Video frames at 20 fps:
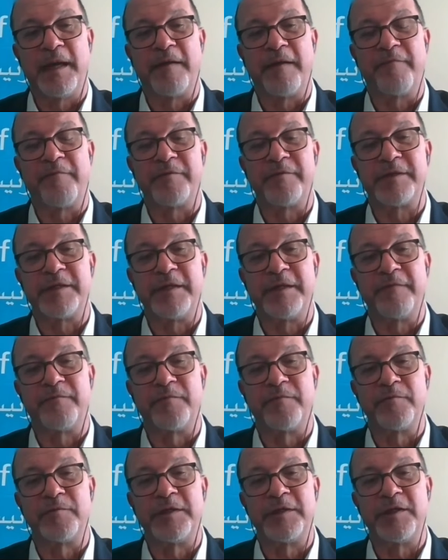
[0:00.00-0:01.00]
have
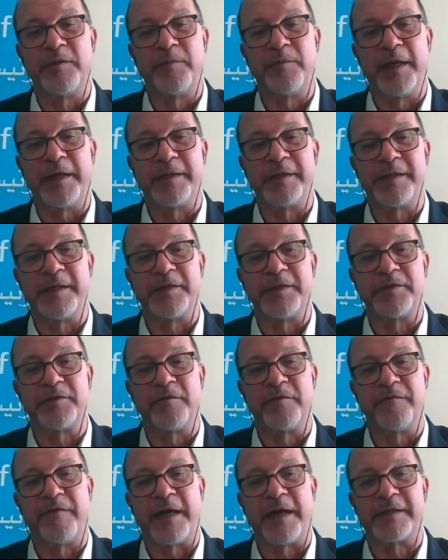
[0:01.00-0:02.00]
received routine
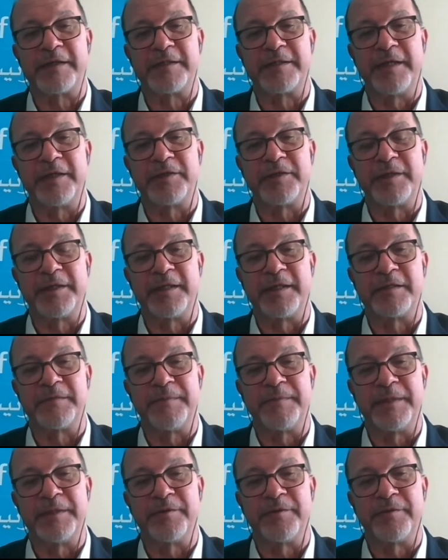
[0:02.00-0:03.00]
immunization or vaccination
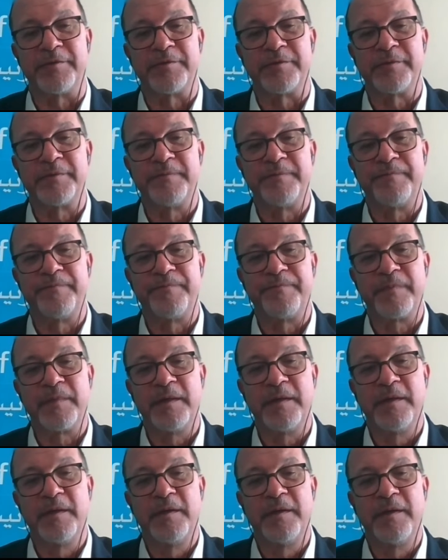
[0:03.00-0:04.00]
against measles.
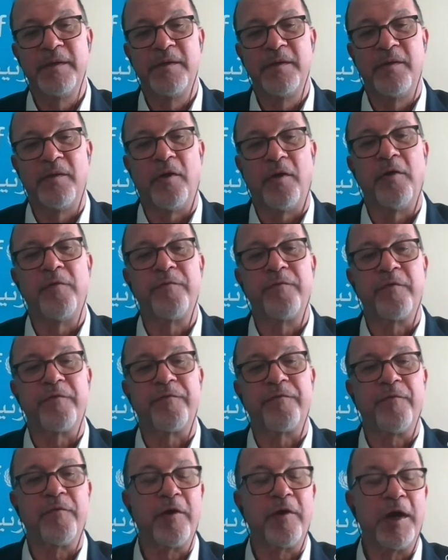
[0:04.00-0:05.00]
Over
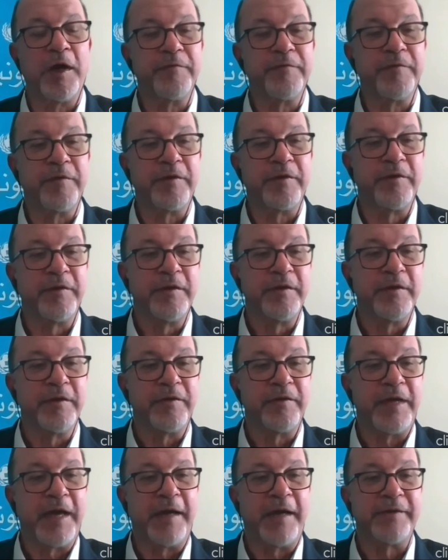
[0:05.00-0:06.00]

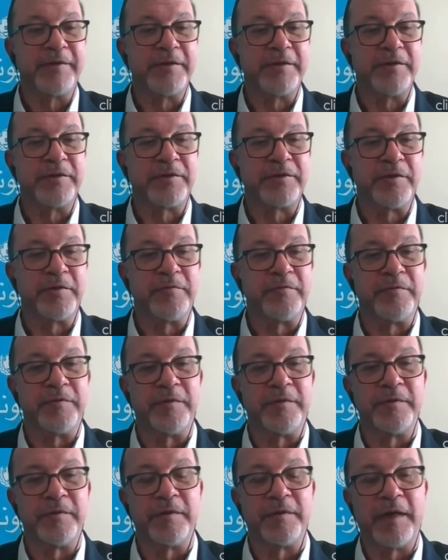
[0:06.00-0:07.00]
400,000
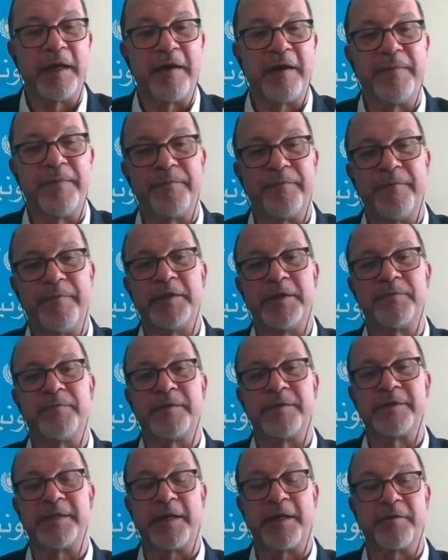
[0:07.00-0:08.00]
children have been
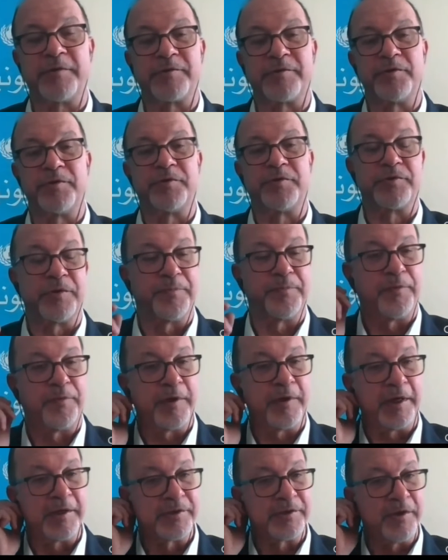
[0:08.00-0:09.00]
reached with psychosocial
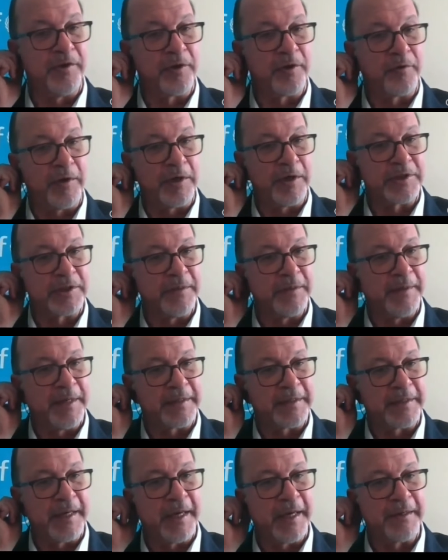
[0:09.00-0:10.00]
support. I saw a question
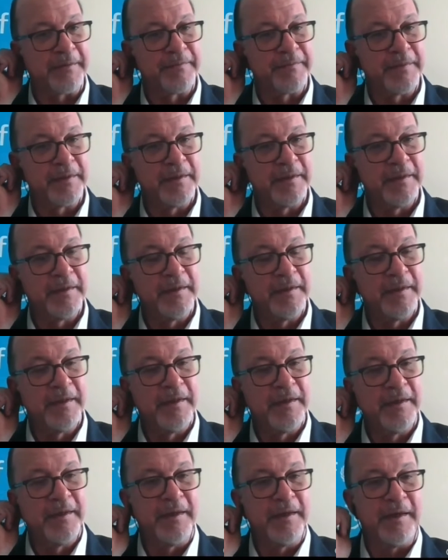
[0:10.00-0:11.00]
about
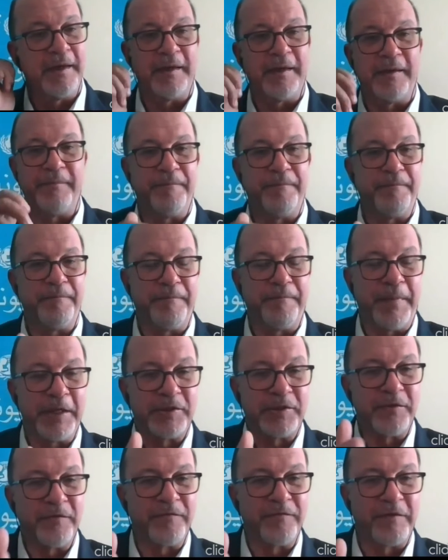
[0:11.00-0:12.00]
that.
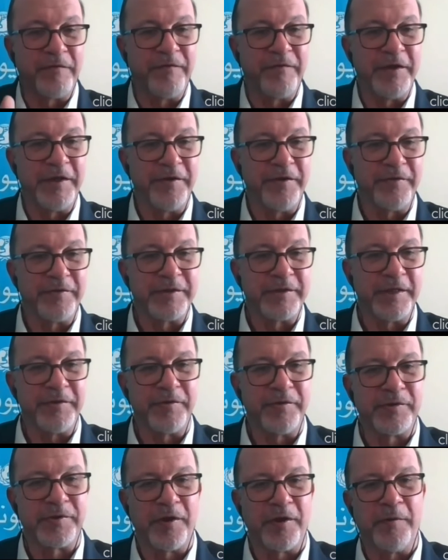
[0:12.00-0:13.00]
Much of the videos that
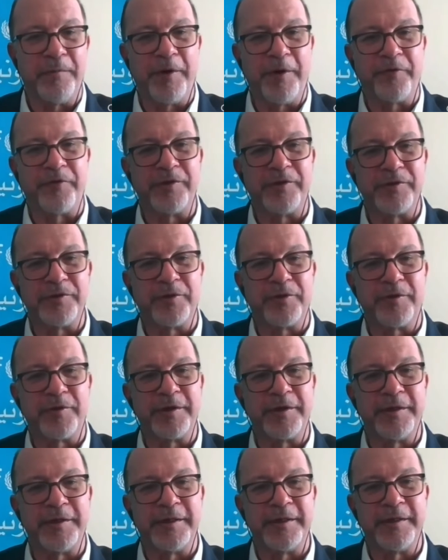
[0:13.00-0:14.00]
you saw, both in
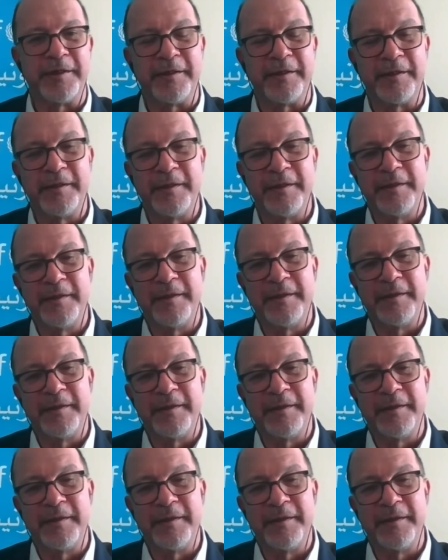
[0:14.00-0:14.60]
Jordan and